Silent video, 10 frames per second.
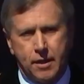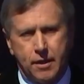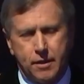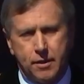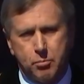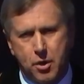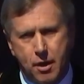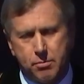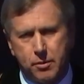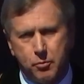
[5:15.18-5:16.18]
Uh, the
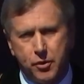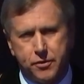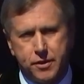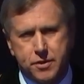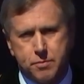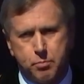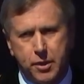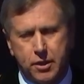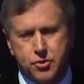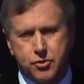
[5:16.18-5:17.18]
problem with this
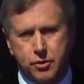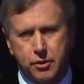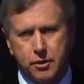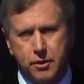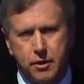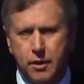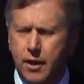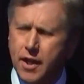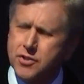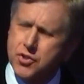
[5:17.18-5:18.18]
picture,
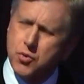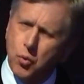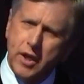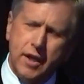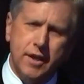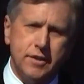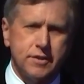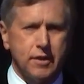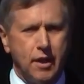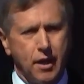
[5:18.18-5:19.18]
as
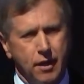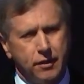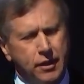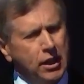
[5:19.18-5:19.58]
sweet and